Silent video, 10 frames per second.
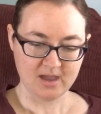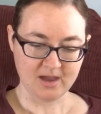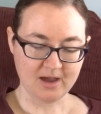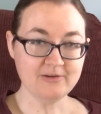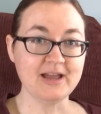
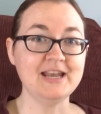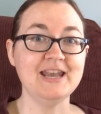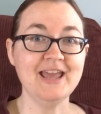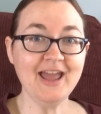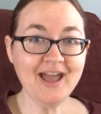All right,
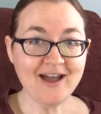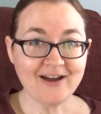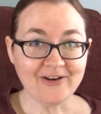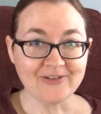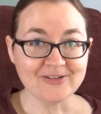
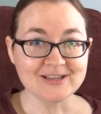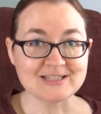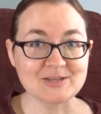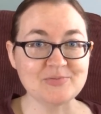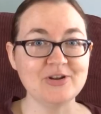now
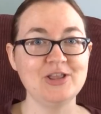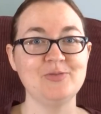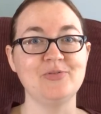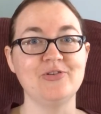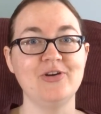is the point in the
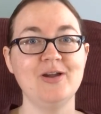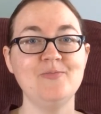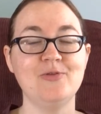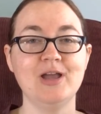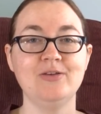
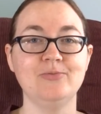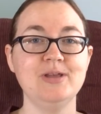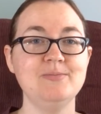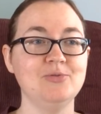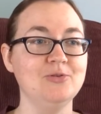program when
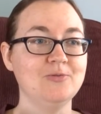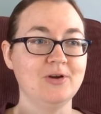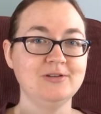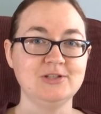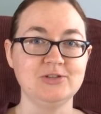we move
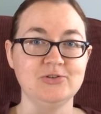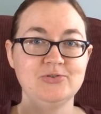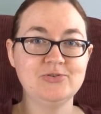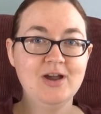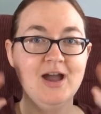on
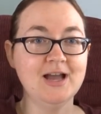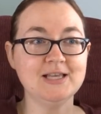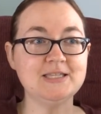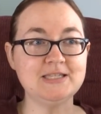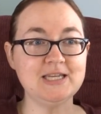to
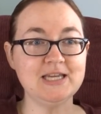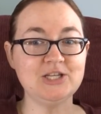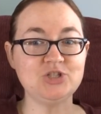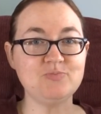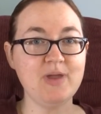
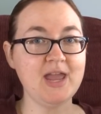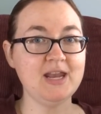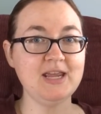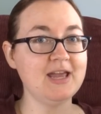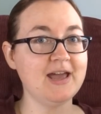Stitch
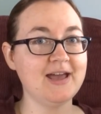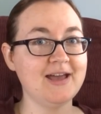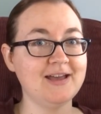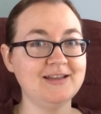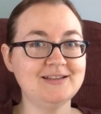
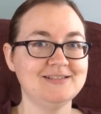Maynia.